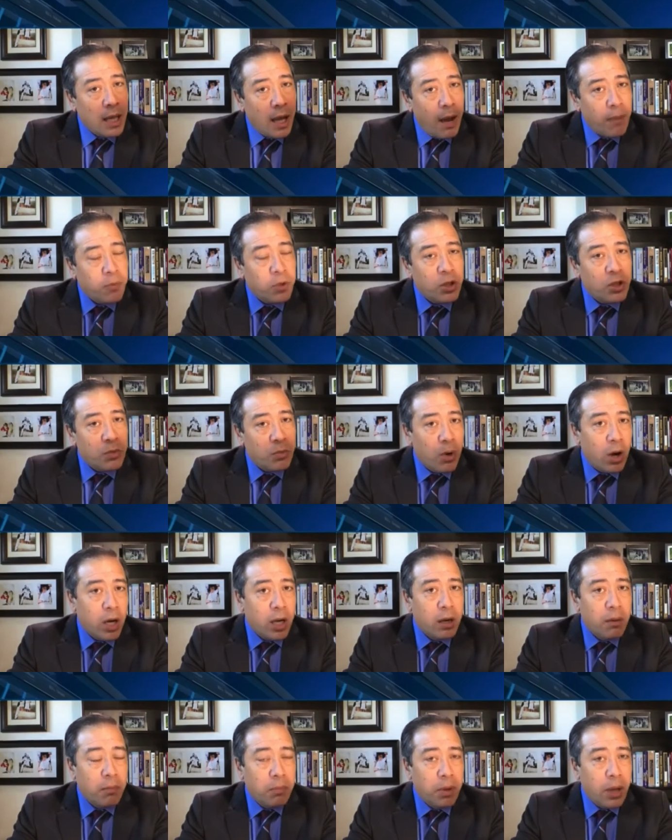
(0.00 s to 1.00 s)
options
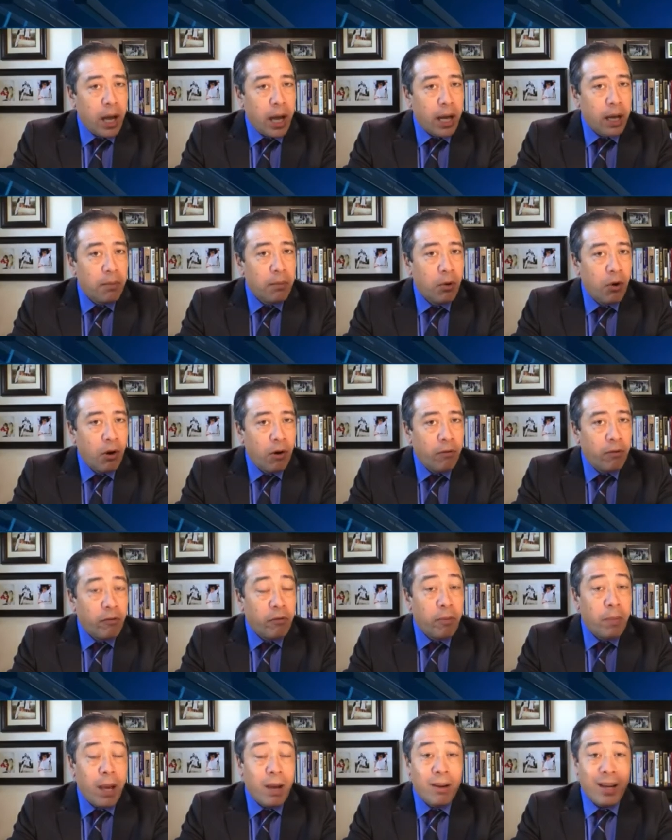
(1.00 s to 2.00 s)
market implying a move of
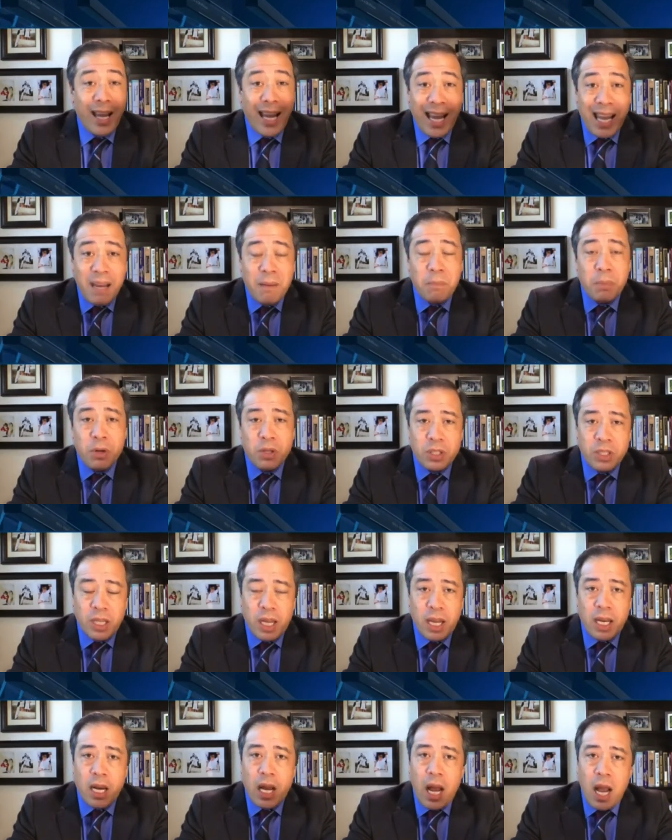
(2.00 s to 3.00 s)
about
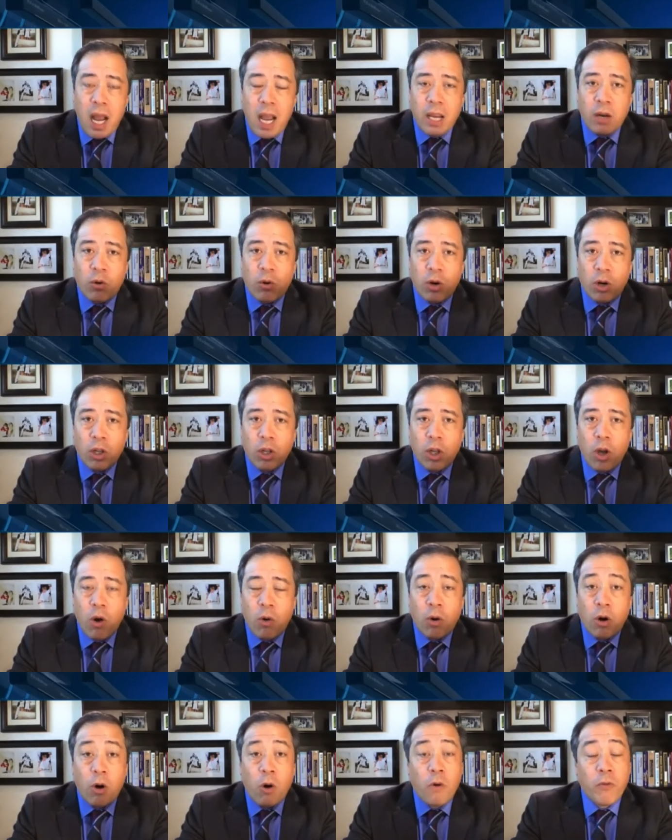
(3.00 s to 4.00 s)
8% higher or
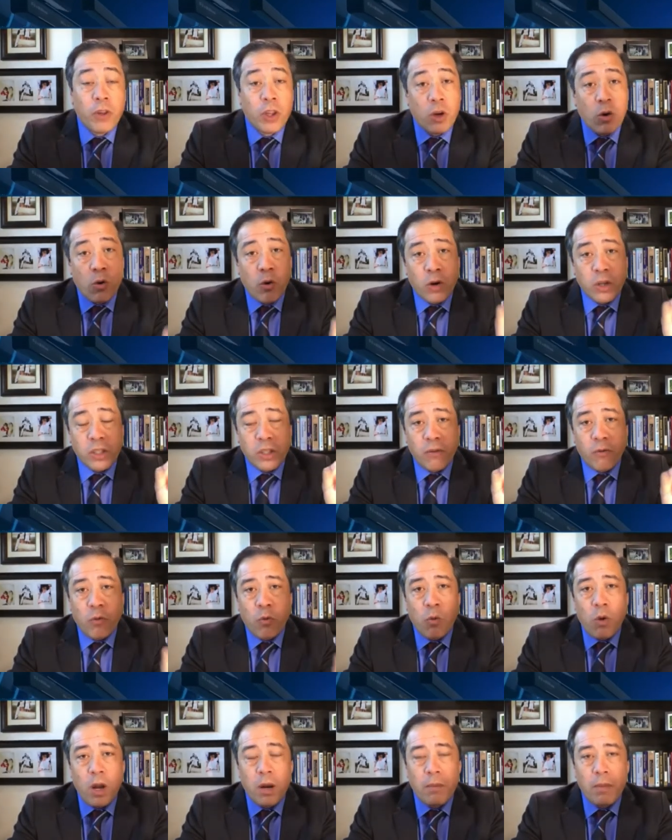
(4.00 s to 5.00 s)
lower over the course of
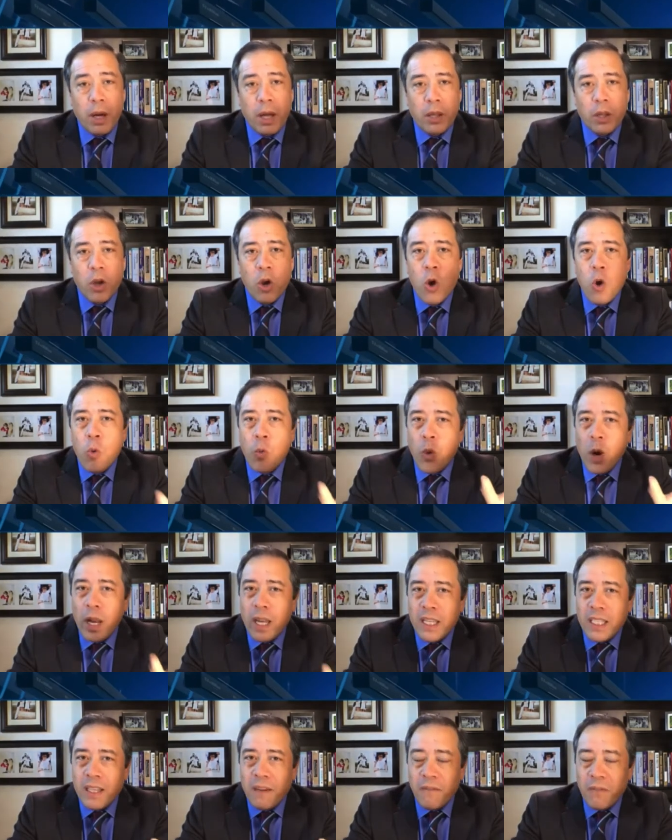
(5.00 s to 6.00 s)
1 month. What
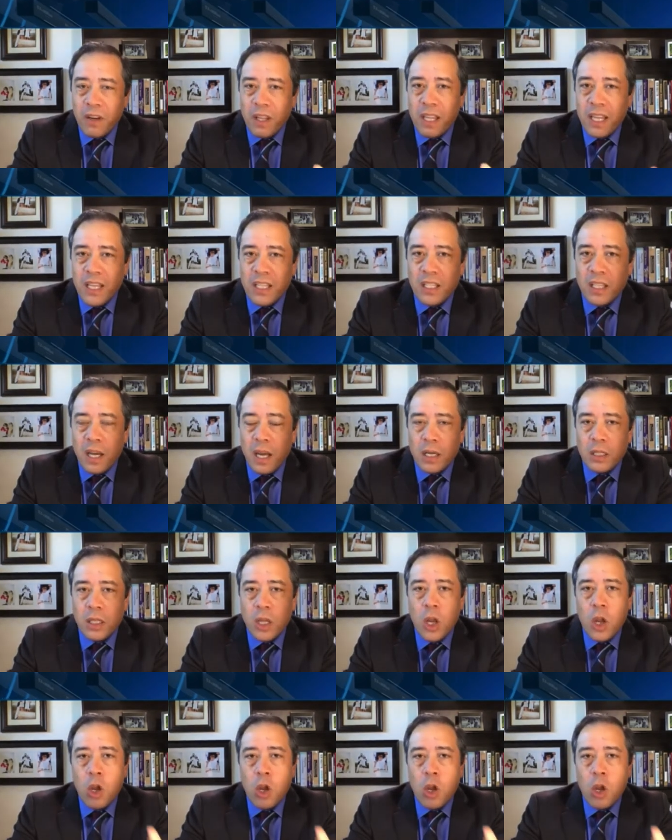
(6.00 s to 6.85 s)
is it for these stocks?